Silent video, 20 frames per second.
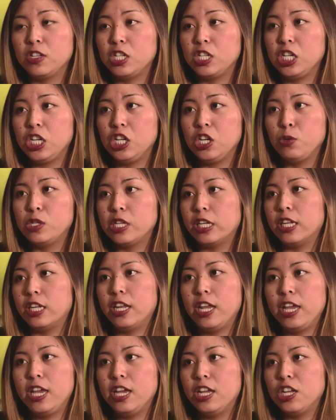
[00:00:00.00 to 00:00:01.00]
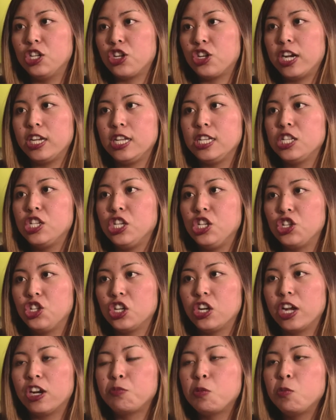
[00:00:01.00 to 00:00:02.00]
Te- it was like a Chinese
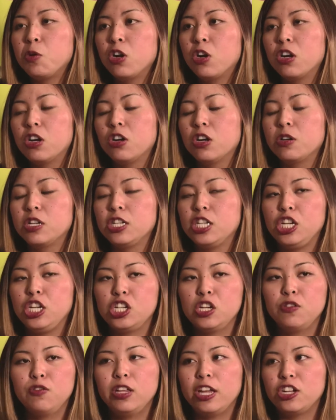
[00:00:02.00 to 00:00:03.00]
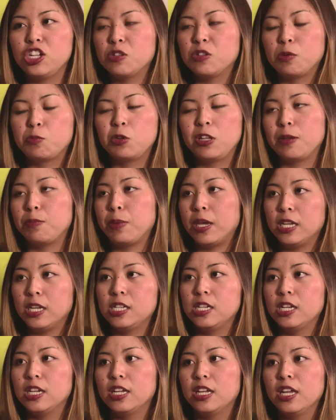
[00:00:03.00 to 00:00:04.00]
teacher. I don't remember her teaching really. I just remember like
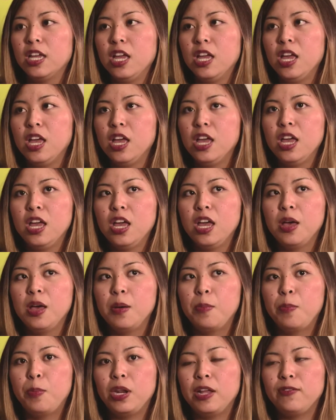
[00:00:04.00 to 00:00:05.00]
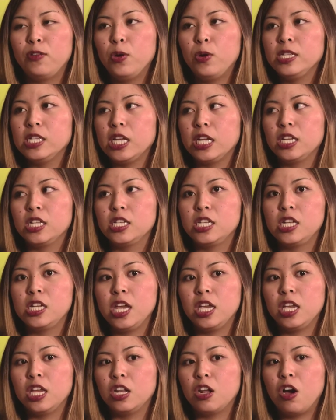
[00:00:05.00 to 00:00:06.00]
painting. Mm-hmm. But I've always like
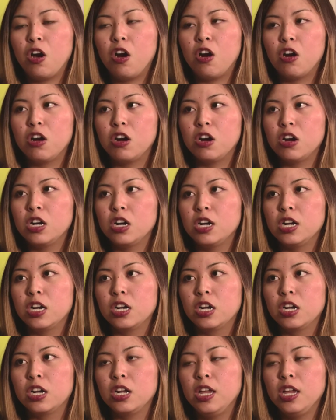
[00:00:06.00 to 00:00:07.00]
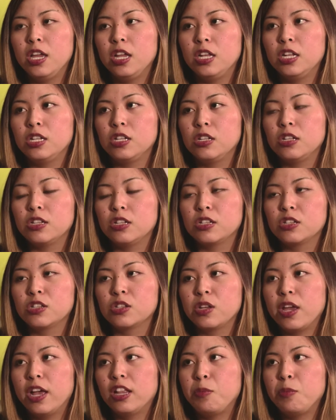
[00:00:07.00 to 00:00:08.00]
taken art in
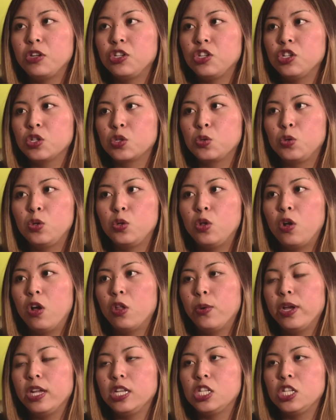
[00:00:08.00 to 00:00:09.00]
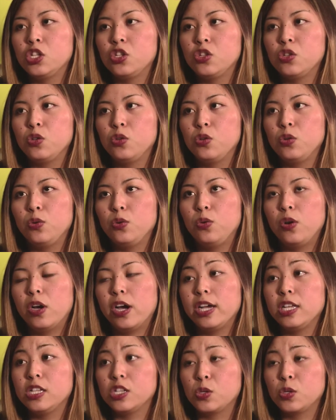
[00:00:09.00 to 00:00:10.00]
elementary school all the way to
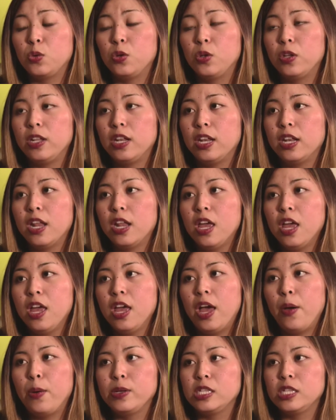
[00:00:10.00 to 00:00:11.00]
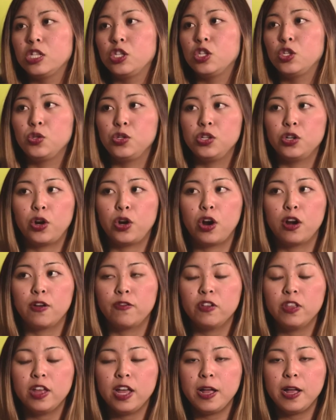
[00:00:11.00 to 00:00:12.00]
high school, and I was in studio art
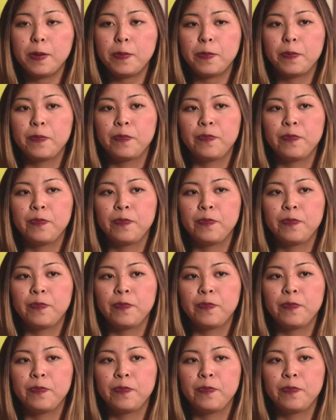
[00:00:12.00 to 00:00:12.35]
for that.